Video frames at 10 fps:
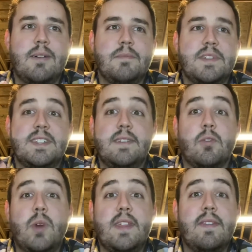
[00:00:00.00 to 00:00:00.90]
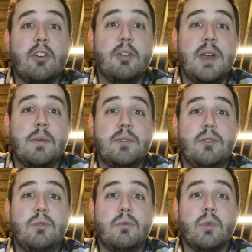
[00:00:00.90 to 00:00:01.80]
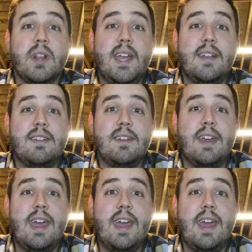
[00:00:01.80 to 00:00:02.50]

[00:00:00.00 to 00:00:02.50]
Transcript: It's a different way that they're going to be able to relate